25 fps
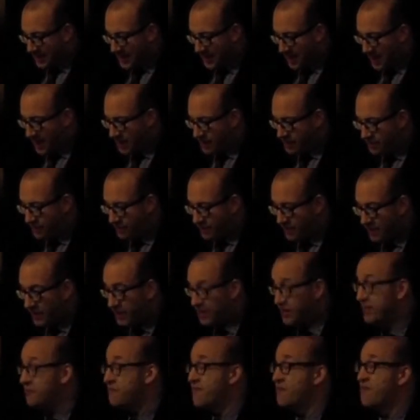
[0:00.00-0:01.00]
they kind
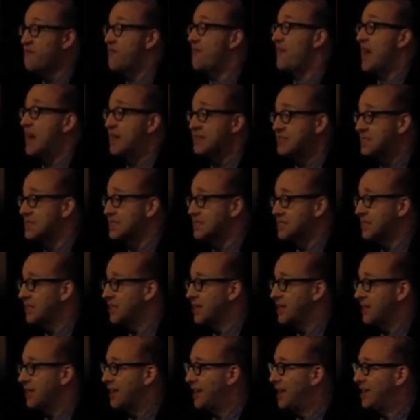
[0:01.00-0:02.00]
of confess.
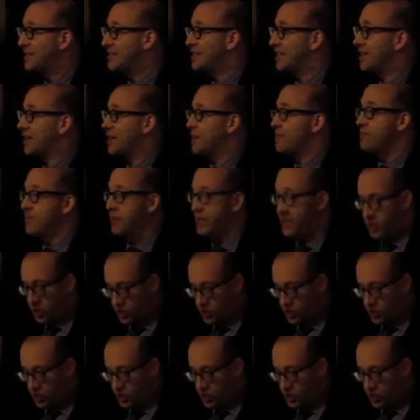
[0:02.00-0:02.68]
It's like a